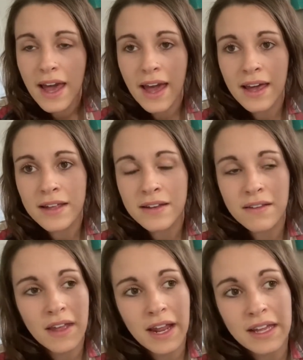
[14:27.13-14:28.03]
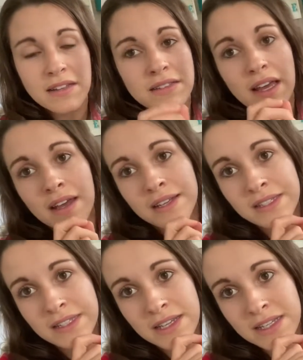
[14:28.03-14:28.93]
and then I can say
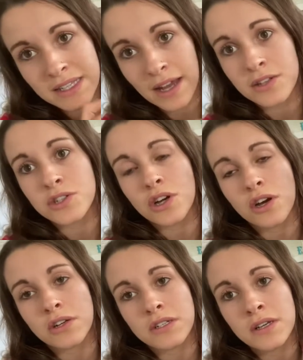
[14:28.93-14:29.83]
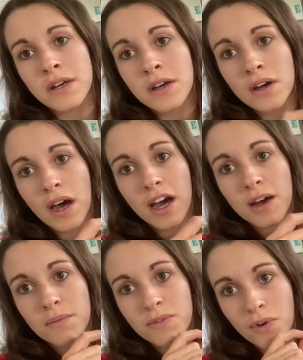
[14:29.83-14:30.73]
see size chart
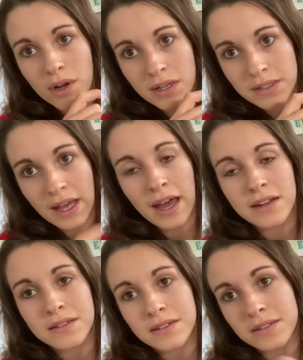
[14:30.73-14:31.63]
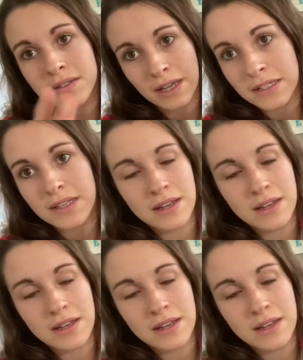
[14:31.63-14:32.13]
for exact sizing.